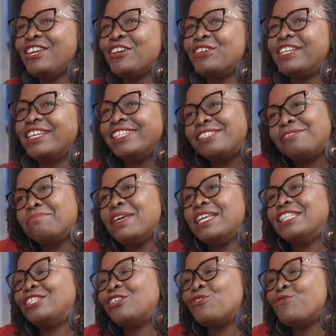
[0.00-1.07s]
nudist
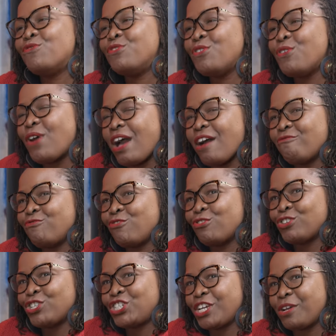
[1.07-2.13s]
means you you have
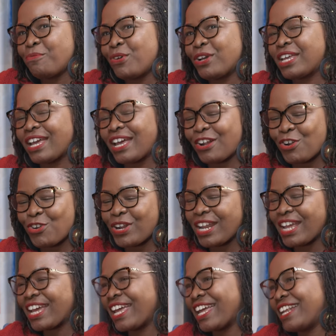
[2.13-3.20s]
no shame walking around
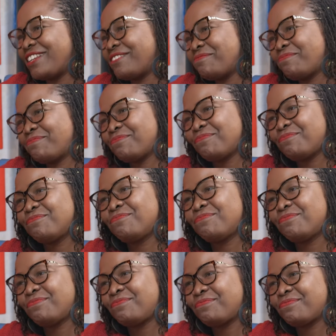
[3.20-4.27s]
naked.
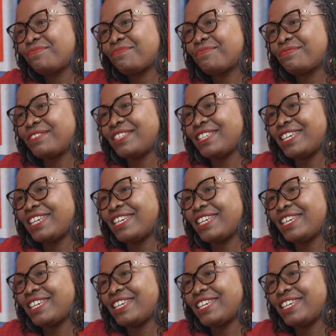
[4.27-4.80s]
Ah,